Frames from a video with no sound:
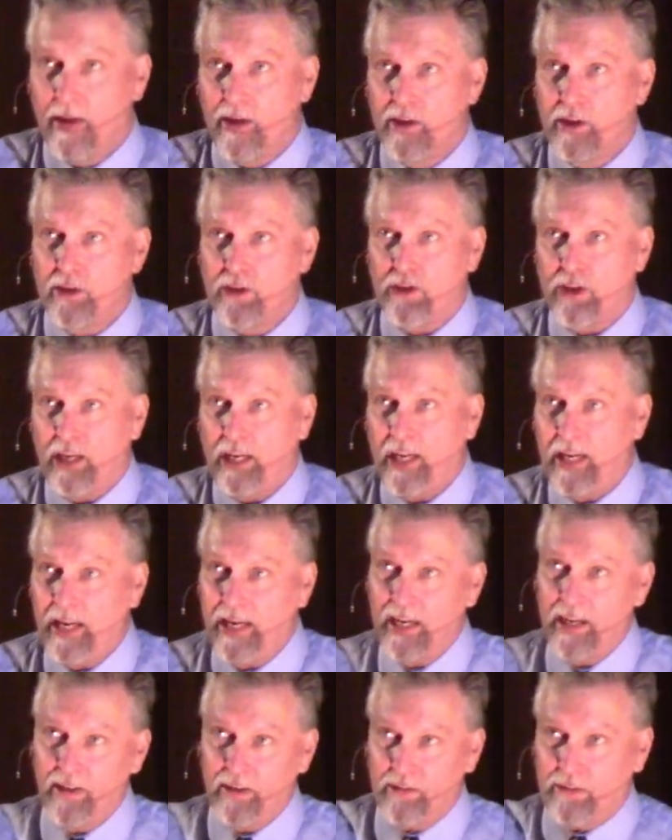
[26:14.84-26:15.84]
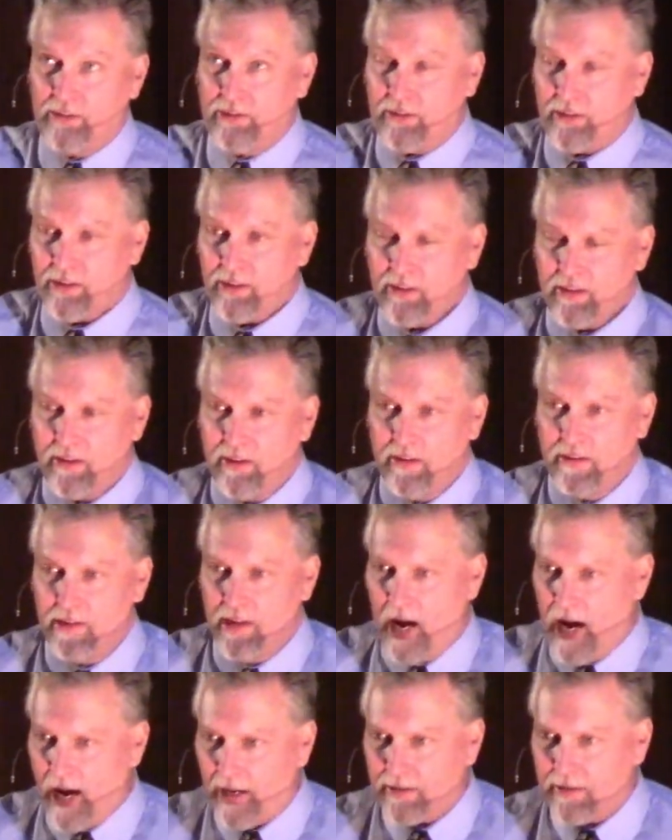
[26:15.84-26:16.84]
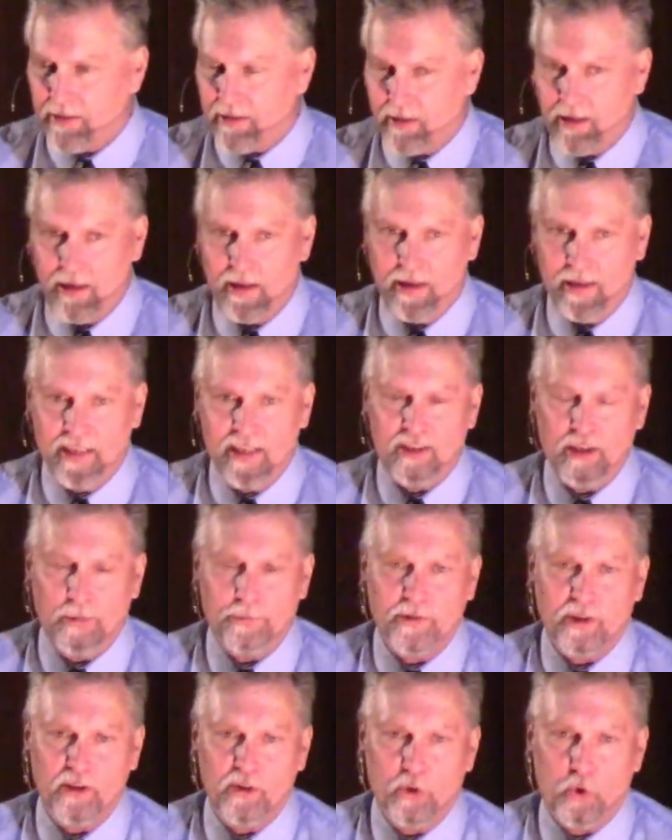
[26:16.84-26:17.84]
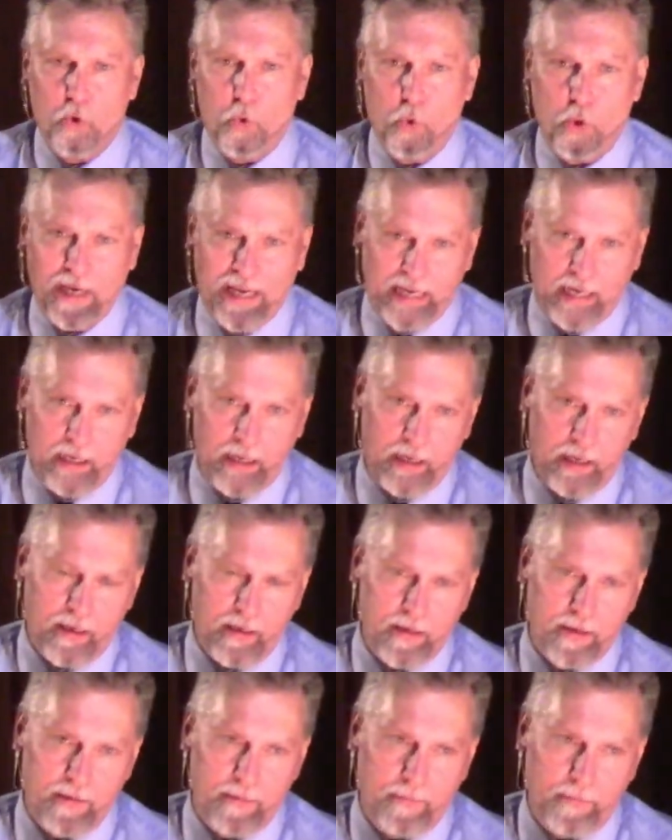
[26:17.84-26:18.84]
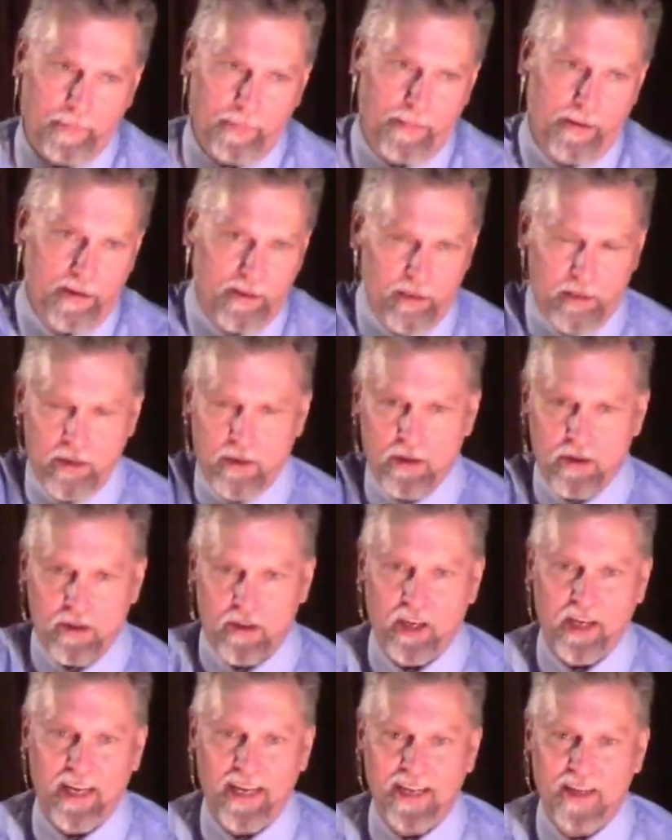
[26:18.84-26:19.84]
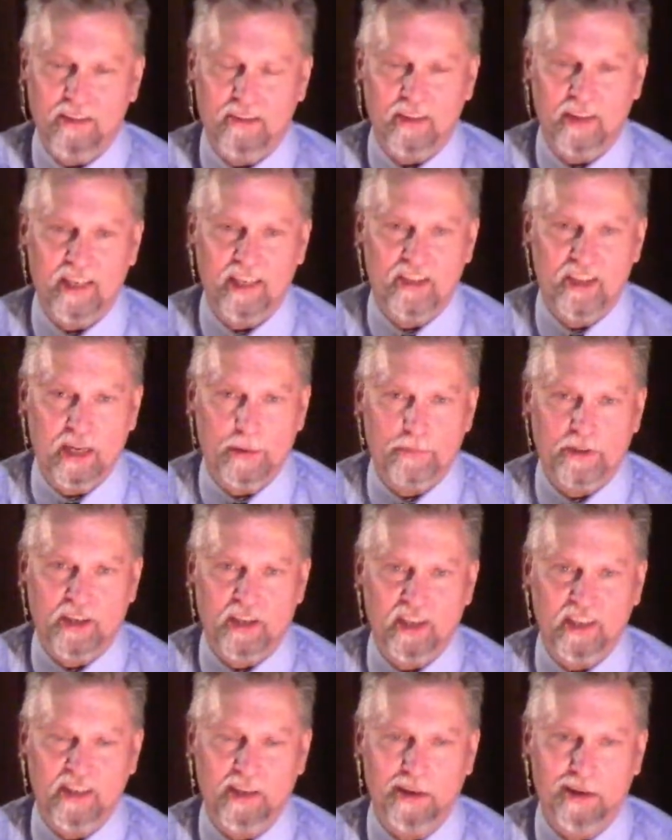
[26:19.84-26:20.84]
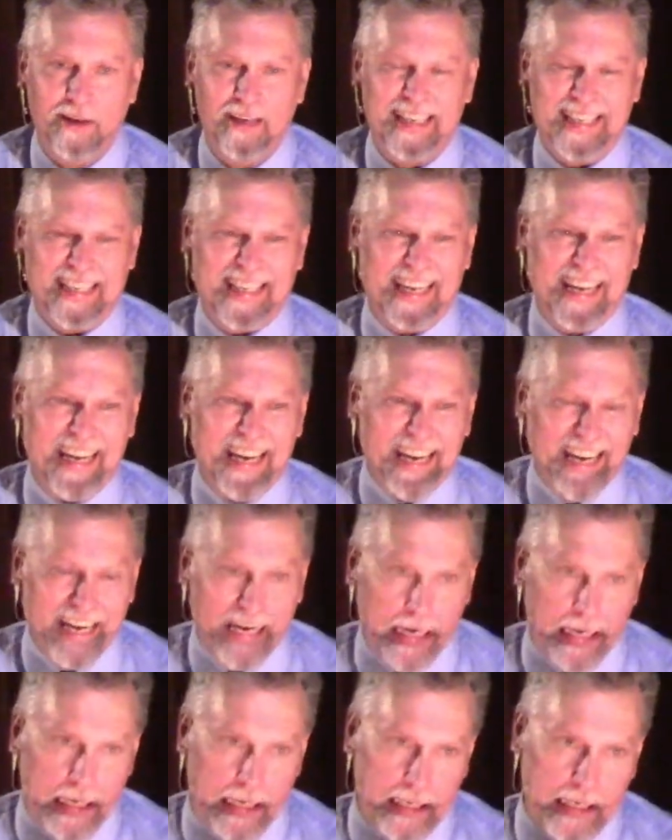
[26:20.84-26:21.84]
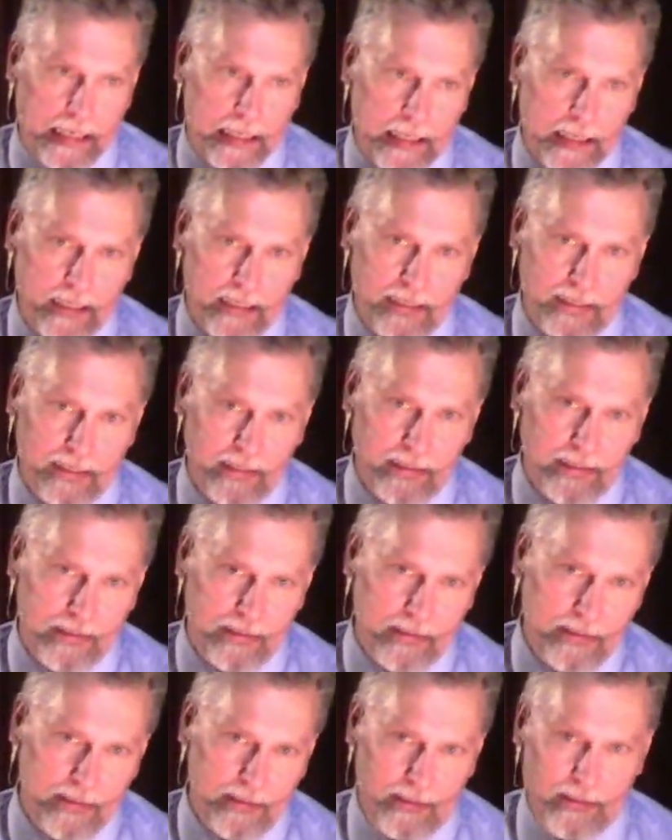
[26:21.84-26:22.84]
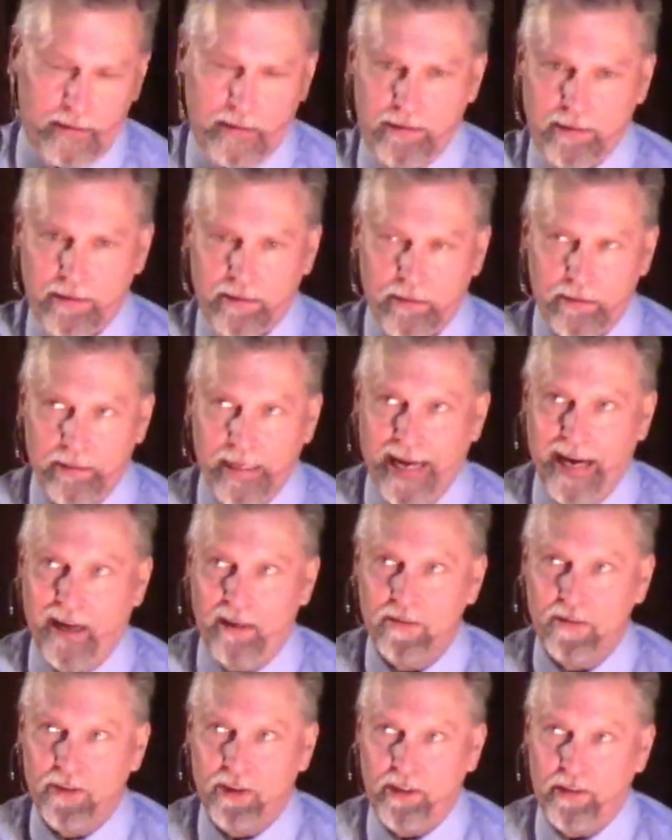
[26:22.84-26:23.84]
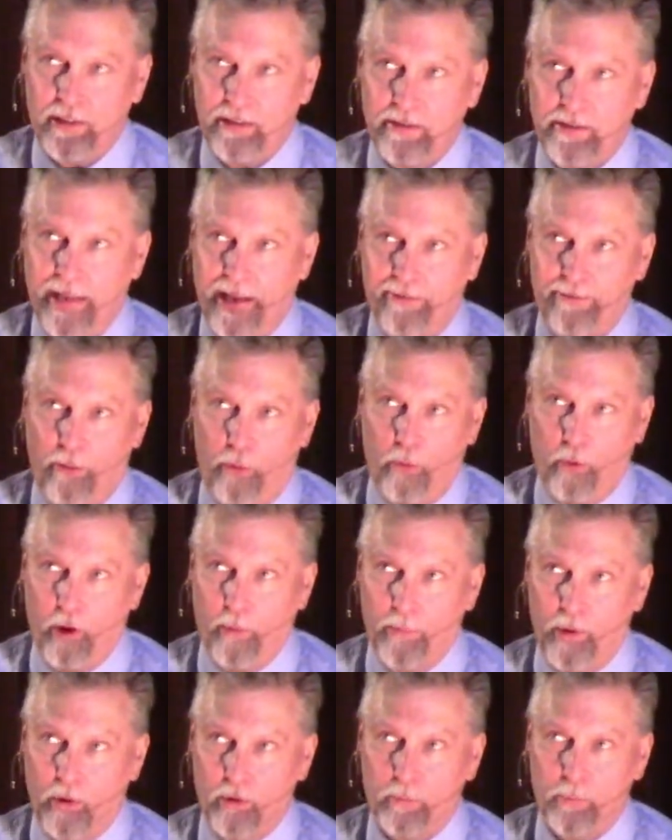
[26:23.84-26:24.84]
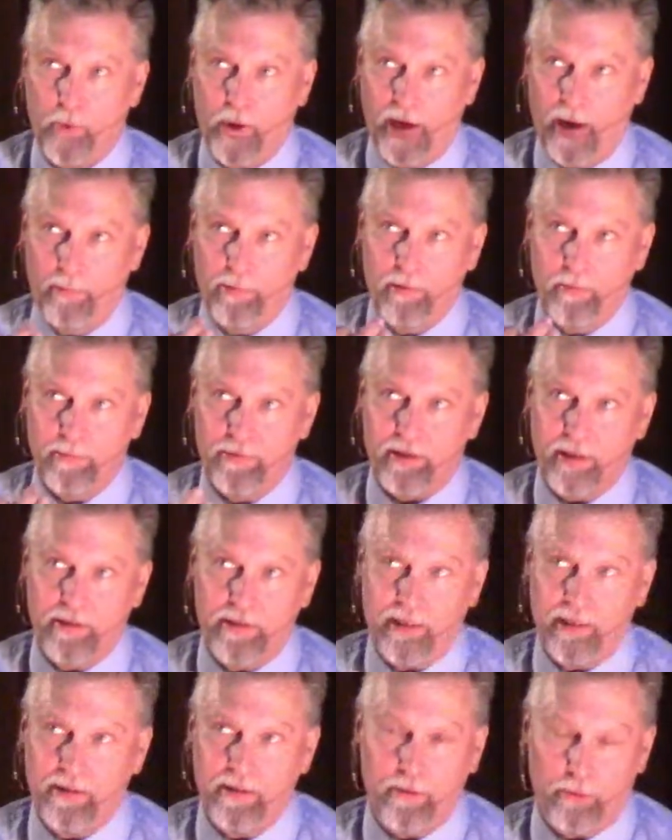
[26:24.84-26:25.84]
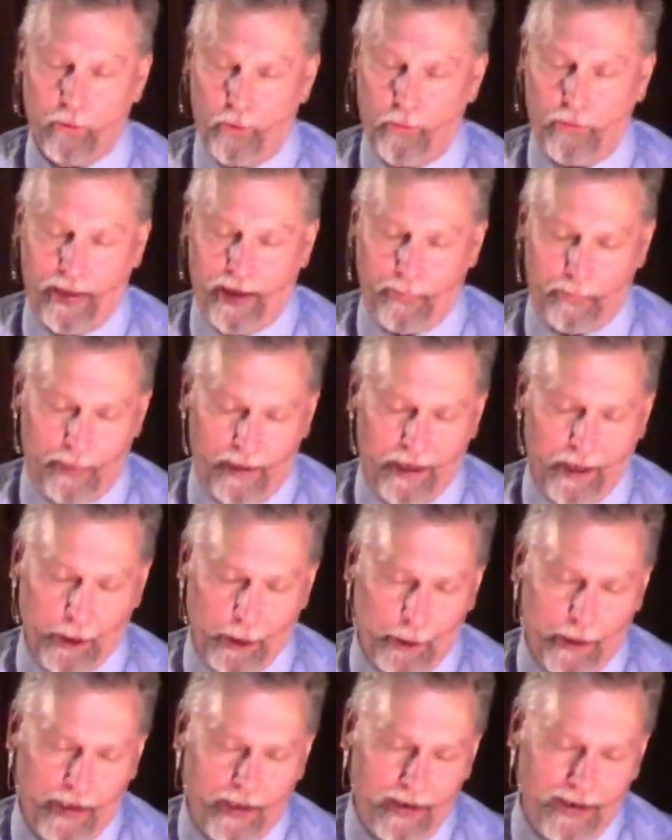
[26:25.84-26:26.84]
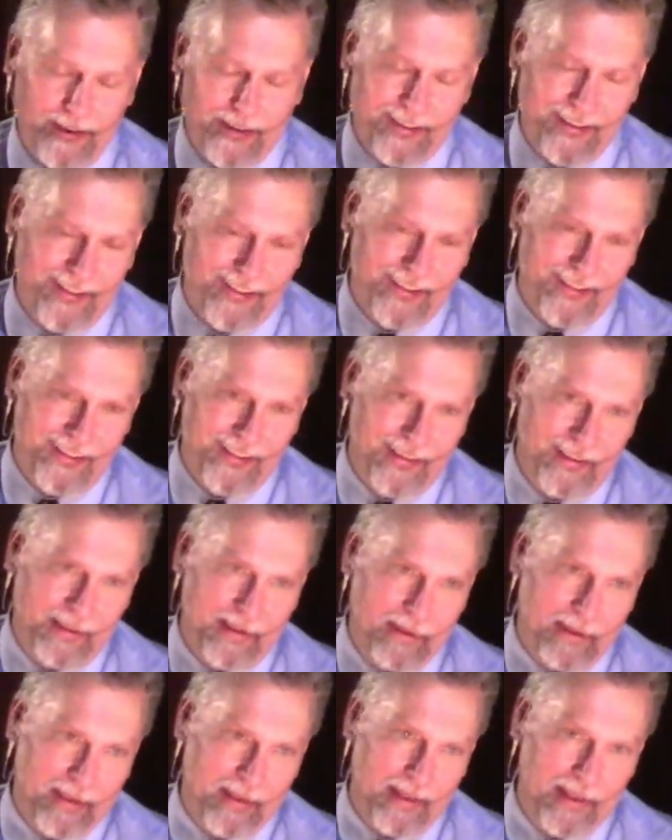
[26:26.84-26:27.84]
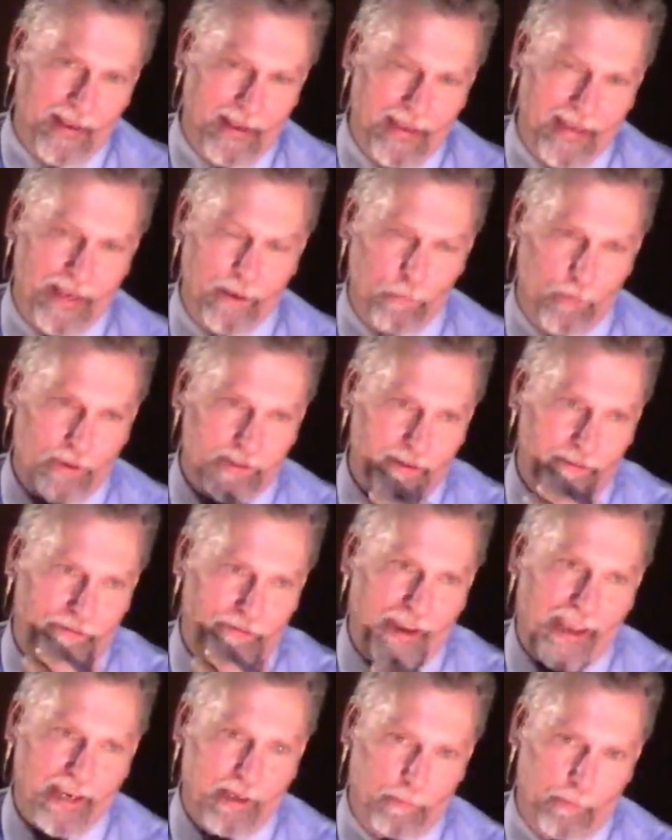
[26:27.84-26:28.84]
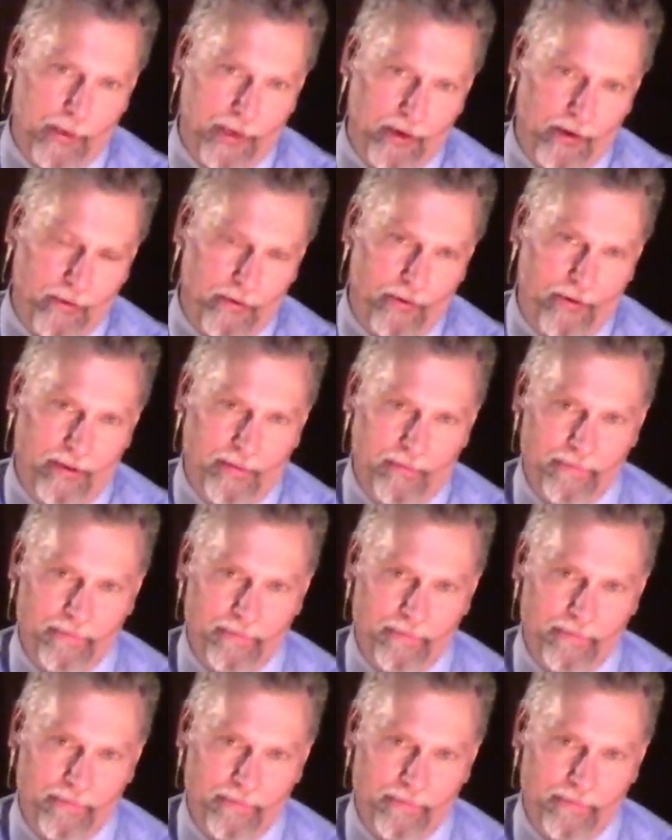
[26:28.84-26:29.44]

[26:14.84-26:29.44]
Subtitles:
She is not an Egyptian queen. She is an Egyptian king. Now, she didn't have hormone problems and didn't grow that beard. It was a fake beard.